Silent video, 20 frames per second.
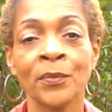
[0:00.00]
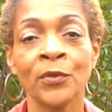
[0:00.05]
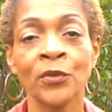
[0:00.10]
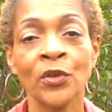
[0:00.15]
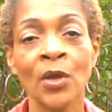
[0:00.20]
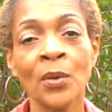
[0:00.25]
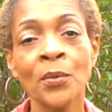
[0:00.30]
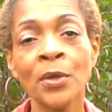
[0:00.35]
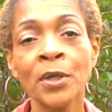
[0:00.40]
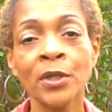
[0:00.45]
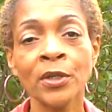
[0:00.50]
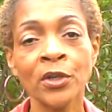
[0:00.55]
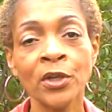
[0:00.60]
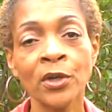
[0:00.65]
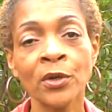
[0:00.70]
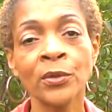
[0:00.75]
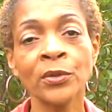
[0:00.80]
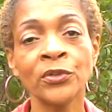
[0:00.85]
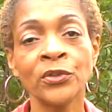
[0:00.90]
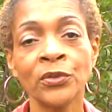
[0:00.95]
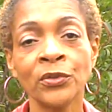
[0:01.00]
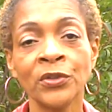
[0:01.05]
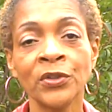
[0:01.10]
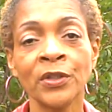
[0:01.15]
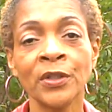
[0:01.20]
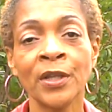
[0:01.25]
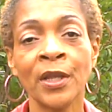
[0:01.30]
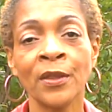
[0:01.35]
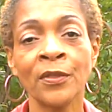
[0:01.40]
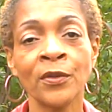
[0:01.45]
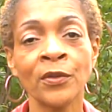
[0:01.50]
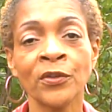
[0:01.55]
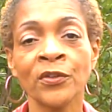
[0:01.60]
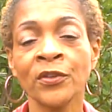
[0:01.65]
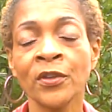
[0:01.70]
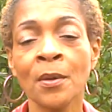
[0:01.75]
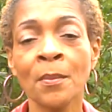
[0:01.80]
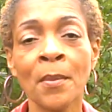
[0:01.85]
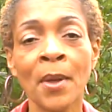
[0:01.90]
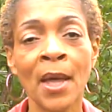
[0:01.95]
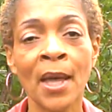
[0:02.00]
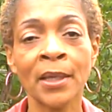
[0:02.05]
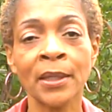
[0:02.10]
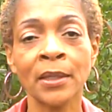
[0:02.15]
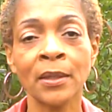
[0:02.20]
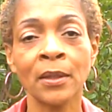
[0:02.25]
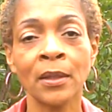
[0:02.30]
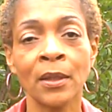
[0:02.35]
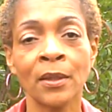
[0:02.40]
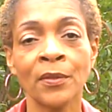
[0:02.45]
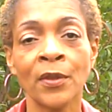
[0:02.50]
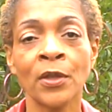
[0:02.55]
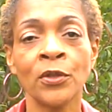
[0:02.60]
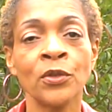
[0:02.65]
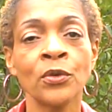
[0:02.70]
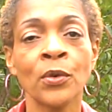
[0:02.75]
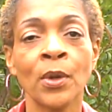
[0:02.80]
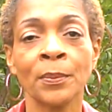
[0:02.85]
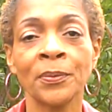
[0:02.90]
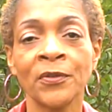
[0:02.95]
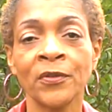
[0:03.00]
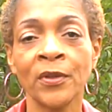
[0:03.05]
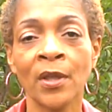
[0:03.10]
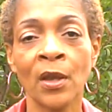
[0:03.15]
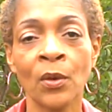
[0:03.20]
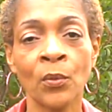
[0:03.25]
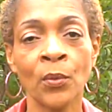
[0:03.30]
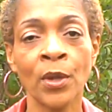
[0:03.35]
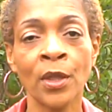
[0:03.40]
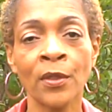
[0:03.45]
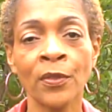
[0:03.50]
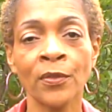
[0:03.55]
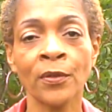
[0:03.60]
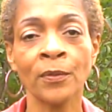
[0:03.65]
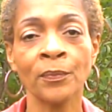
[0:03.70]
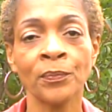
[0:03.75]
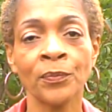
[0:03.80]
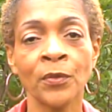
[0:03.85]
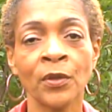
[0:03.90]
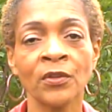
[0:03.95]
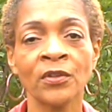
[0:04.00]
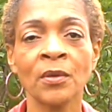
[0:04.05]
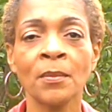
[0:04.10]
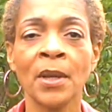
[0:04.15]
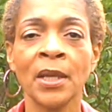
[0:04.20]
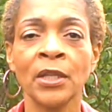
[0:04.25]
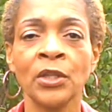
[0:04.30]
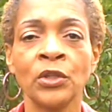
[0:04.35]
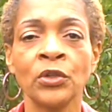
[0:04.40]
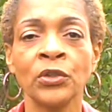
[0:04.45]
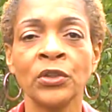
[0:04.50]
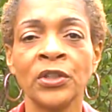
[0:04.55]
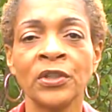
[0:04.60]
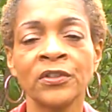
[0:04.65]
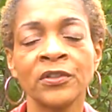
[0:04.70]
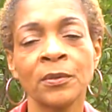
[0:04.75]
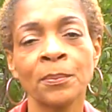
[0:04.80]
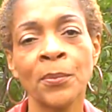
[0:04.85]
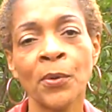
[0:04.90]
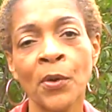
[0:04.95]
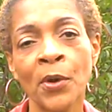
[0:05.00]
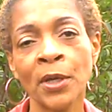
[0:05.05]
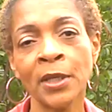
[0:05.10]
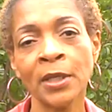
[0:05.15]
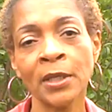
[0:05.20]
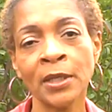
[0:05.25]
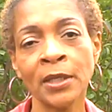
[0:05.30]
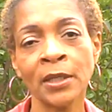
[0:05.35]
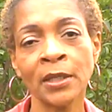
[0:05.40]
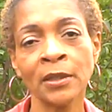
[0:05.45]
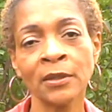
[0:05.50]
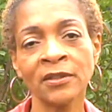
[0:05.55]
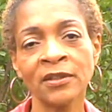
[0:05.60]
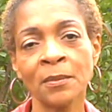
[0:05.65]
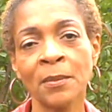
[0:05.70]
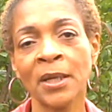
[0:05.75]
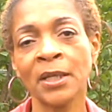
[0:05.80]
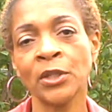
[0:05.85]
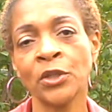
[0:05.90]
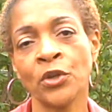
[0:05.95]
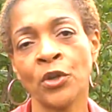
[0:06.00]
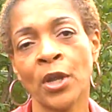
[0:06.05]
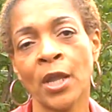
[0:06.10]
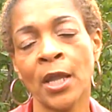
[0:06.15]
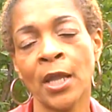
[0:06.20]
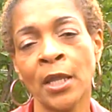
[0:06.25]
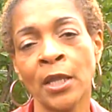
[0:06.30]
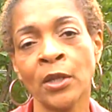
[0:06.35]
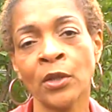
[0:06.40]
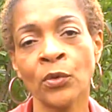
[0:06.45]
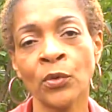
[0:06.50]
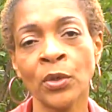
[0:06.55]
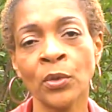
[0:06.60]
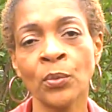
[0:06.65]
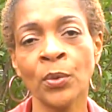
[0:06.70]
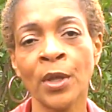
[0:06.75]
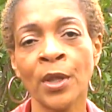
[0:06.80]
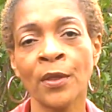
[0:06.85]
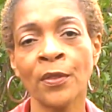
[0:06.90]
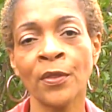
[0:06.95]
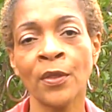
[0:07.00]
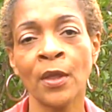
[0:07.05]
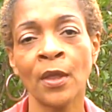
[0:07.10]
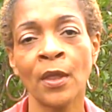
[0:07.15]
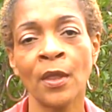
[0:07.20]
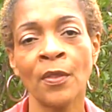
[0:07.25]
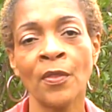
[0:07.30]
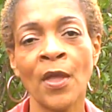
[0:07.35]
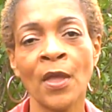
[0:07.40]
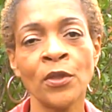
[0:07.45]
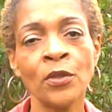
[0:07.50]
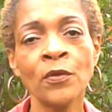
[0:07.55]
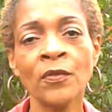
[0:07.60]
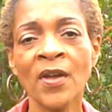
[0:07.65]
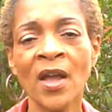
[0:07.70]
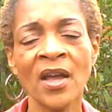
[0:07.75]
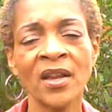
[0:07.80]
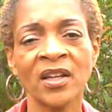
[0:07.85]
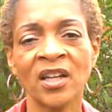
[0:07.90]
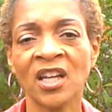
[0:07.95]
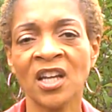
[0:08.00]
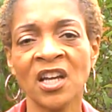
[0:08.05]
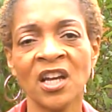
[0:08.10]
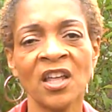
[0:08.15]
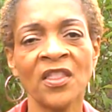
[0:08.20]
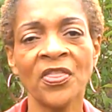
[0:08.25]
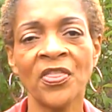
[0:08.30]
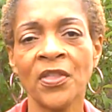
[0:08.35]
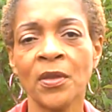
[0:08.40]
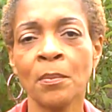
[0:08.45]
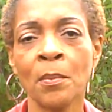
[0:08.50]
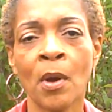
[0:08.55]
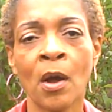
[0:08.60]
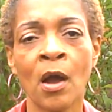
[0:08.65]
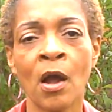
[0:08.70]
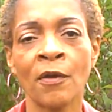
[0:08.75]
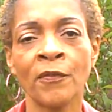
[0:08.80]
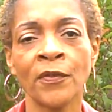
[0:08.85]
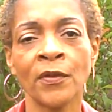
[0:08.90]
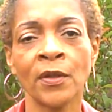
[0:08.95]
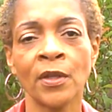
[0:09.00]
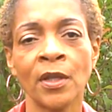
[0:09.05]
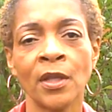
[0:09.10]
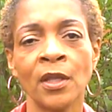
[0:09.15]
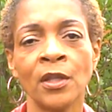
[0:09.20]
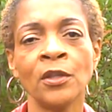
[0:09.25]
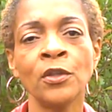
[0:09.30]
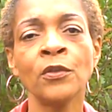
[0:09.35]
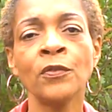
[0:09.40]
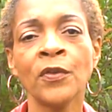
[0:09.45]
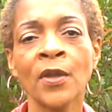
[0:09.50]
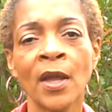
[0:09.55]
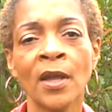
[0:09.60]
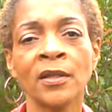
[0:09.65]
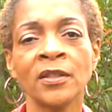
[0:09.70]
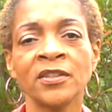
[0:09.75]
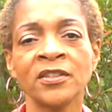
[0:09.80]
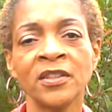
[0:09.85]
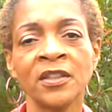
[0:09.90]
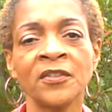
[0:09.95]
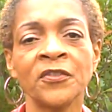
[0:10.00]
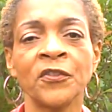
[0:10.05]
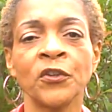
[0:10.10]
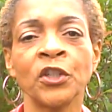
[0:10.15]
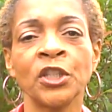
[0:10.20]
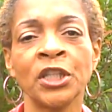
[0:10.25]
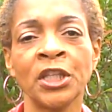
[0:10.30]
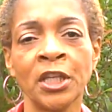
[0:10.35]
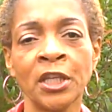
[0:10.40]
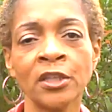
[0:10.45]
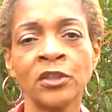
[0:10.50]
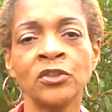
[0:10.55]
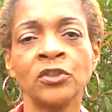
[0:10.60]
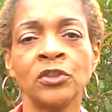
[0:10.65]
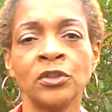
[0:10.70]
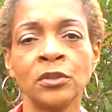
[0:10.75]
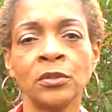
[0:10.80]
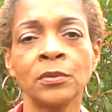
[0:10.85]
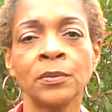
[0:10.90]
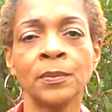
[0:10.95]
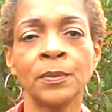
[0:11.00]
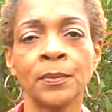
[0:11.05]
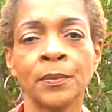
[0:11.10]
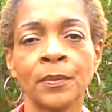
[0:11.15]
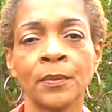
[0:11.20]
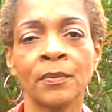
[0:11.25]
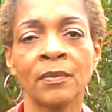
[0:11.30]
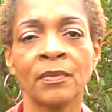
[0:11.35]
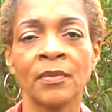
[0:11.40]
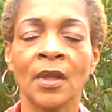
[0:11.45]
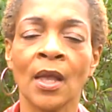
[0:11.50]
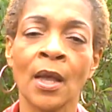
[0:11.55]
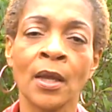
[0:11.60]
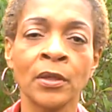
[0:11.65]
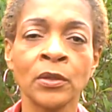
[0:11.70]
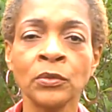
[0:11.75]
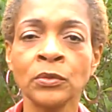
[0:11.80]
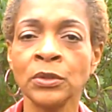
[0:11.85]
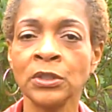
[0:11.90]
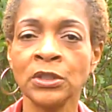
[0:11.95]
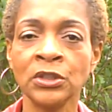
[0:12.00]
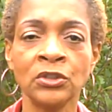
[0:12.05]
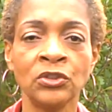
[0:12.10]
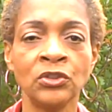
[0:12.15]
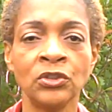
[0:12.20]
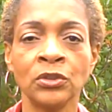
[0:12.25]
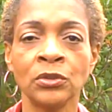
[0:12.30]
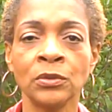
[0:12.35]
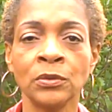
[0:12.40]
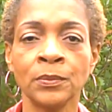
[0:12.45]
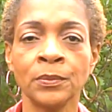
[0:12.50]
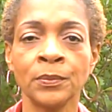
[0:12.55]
So I want to encourage you today. There's somebody that you're upset with, somebody you're disappointed in, somebody you're angry with, that you've kind of cut them off, and you've kind of said, forget you. I don't need you.